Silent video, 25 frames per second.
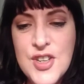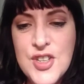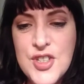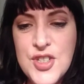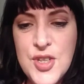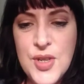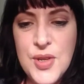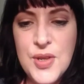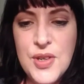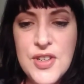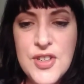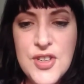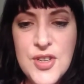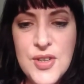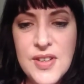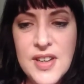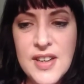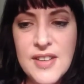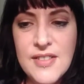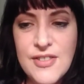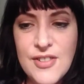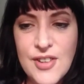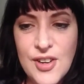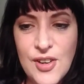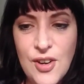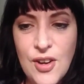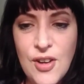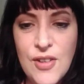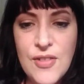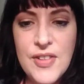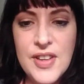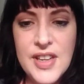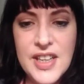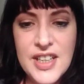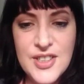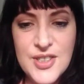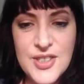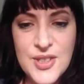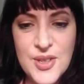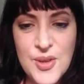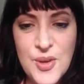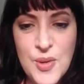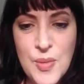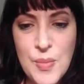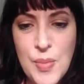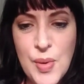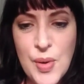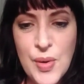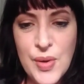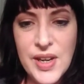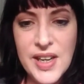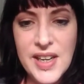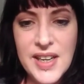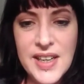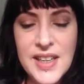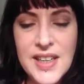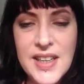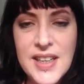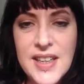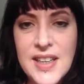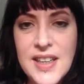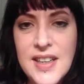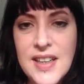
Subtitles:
So you can do that for a lot of things on your body.